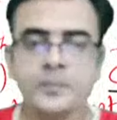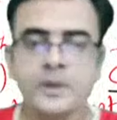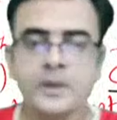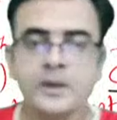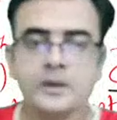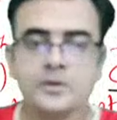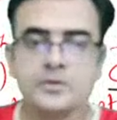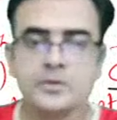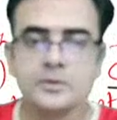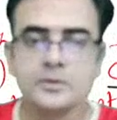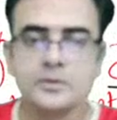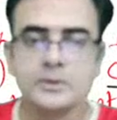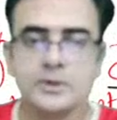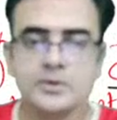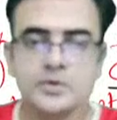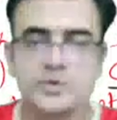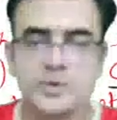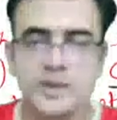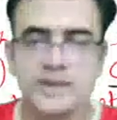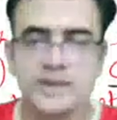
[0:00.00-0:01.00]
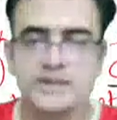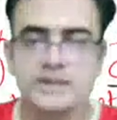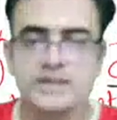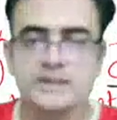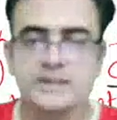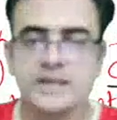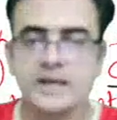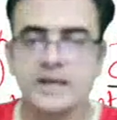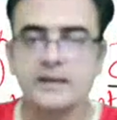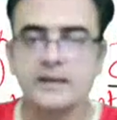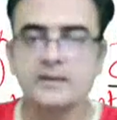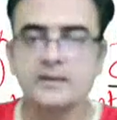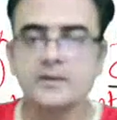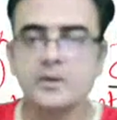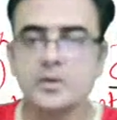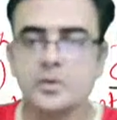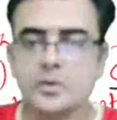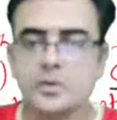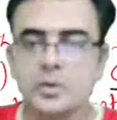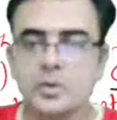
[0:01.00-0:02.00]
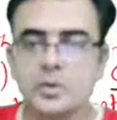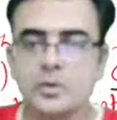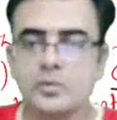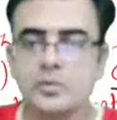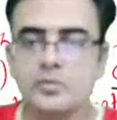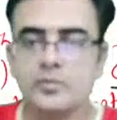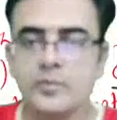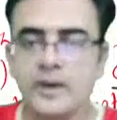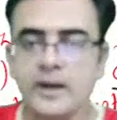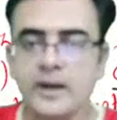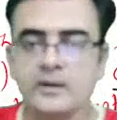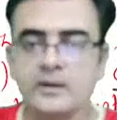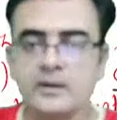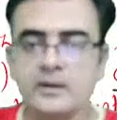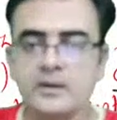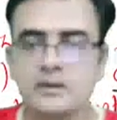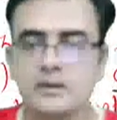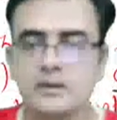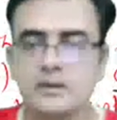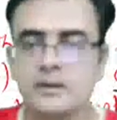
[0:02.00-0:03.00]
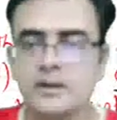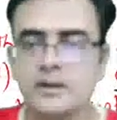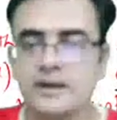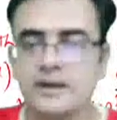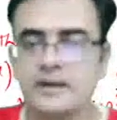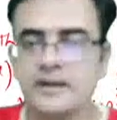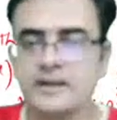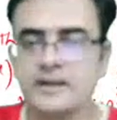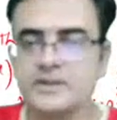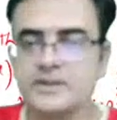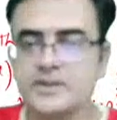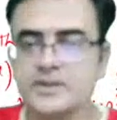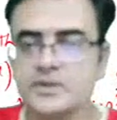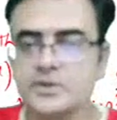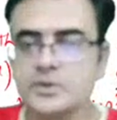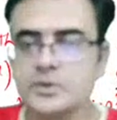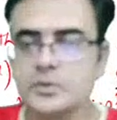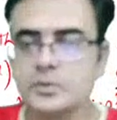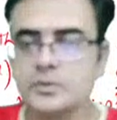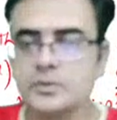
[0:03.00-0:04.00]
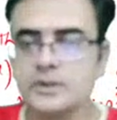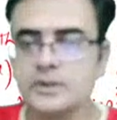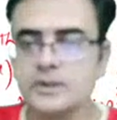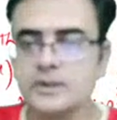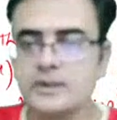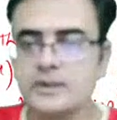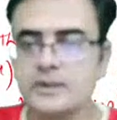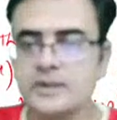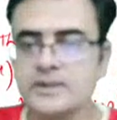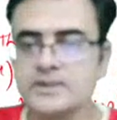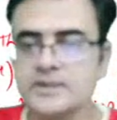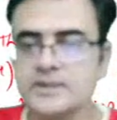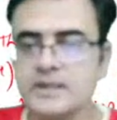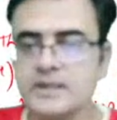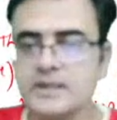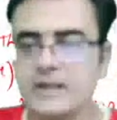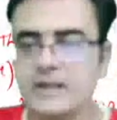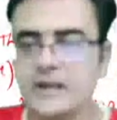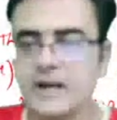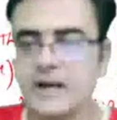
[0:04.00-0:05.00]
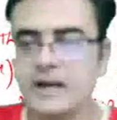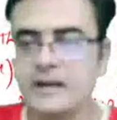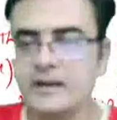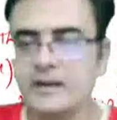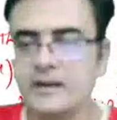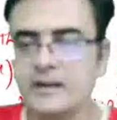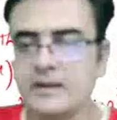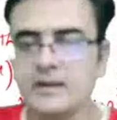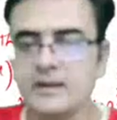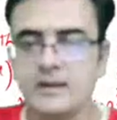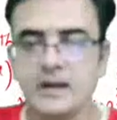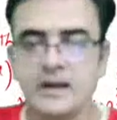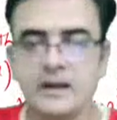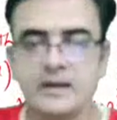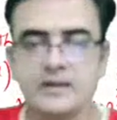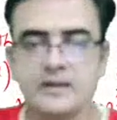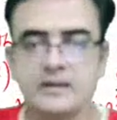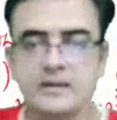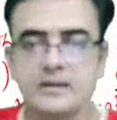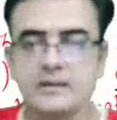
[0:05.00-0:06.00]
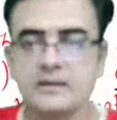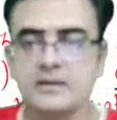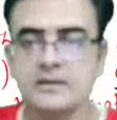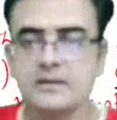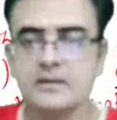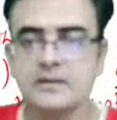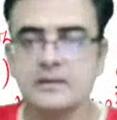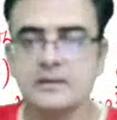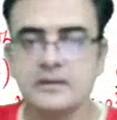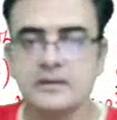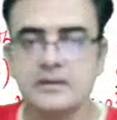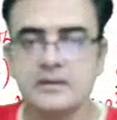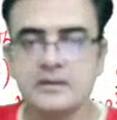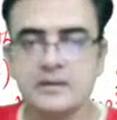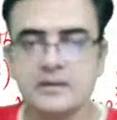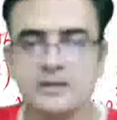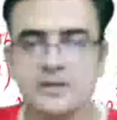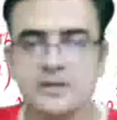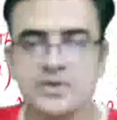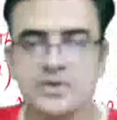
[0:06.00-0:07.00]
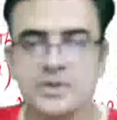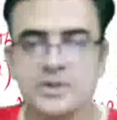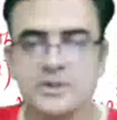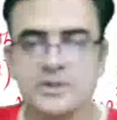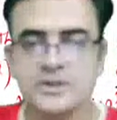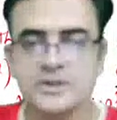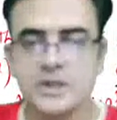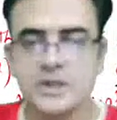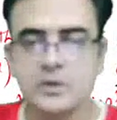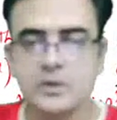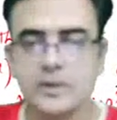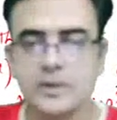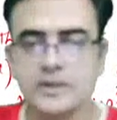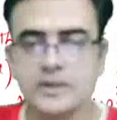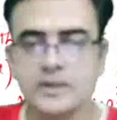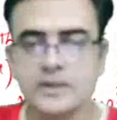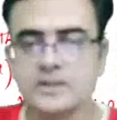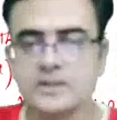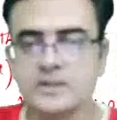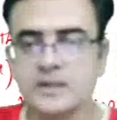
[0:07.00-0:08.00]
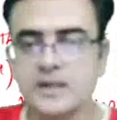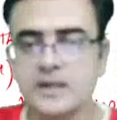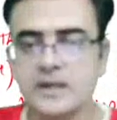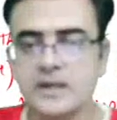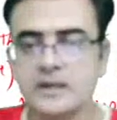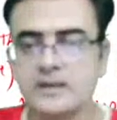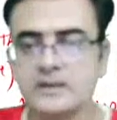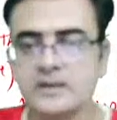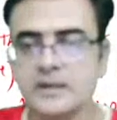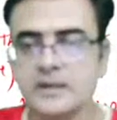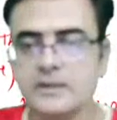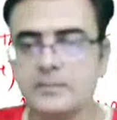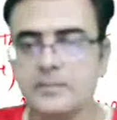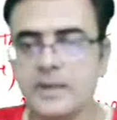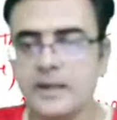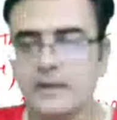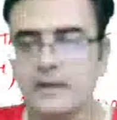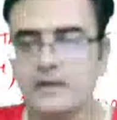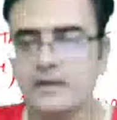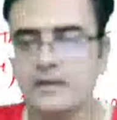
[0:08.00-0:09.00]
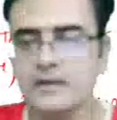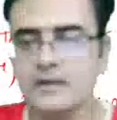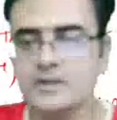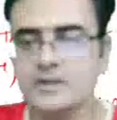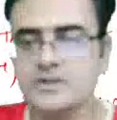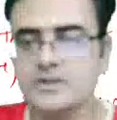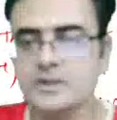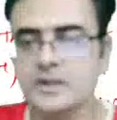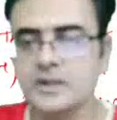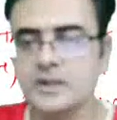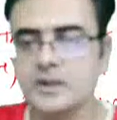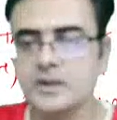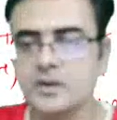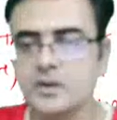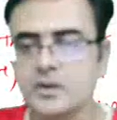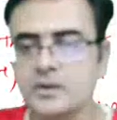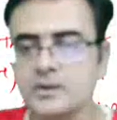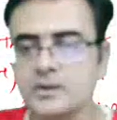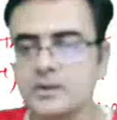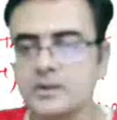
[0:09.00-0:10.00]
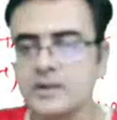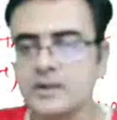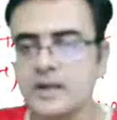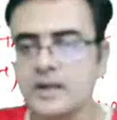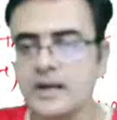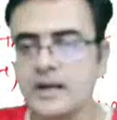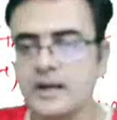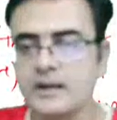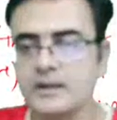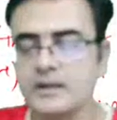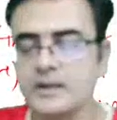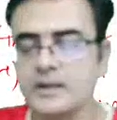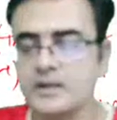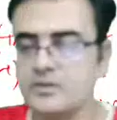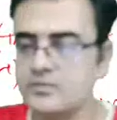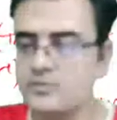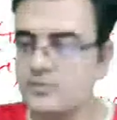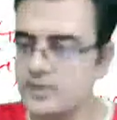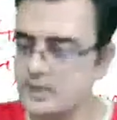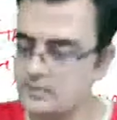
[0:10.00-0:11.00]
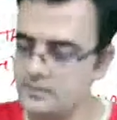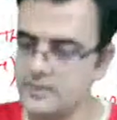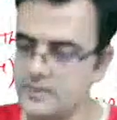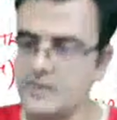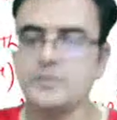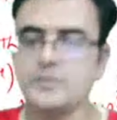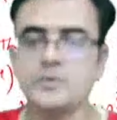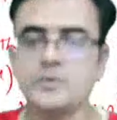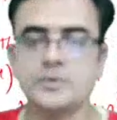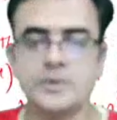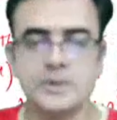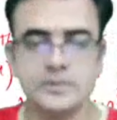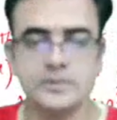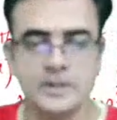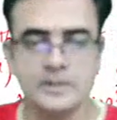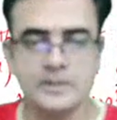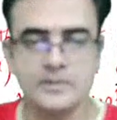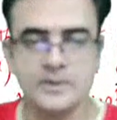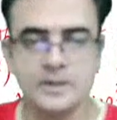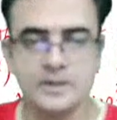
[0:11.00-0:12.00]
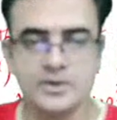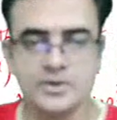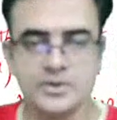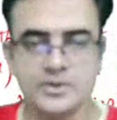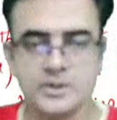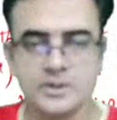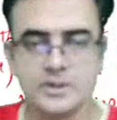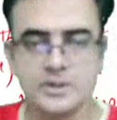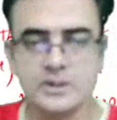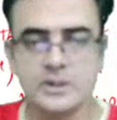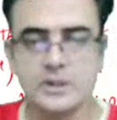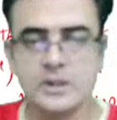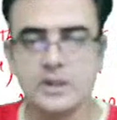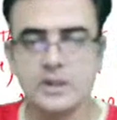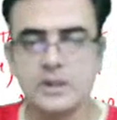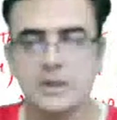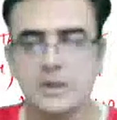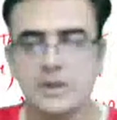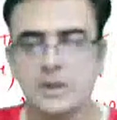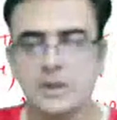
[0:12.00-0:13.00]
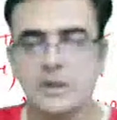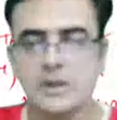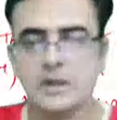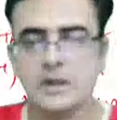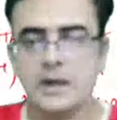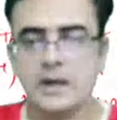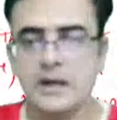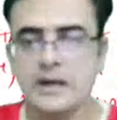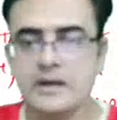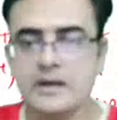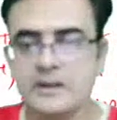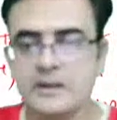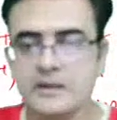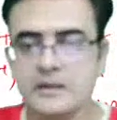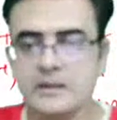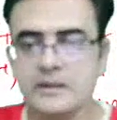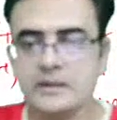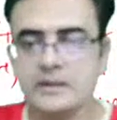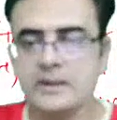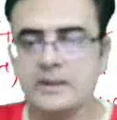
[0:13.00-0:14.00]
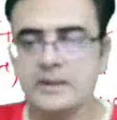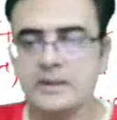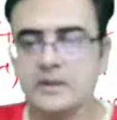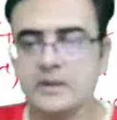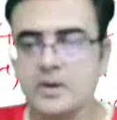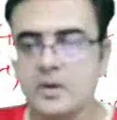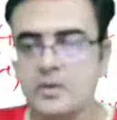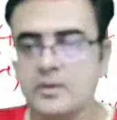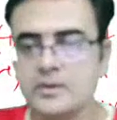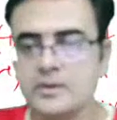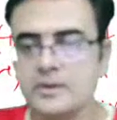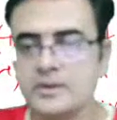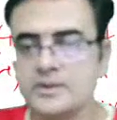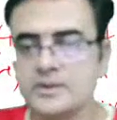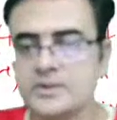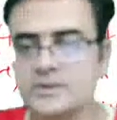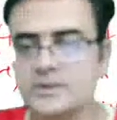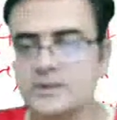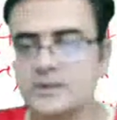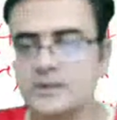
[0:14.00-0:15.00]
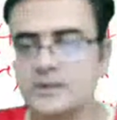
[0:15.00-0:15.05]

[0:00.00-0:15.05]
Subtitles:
So the choices are the row factor attaches to the nascent RNA at the recognition sequence and then migrates along the RNA in 5' to 3' direction until it encounters the